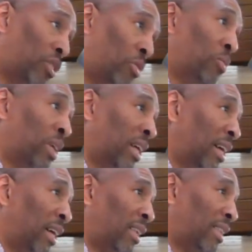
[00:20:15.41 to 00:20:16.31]
in you
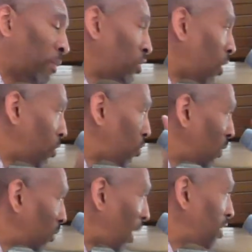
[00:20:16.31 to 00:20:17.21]
that was
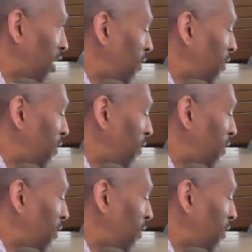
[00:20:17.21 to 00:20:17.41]
also in Christ.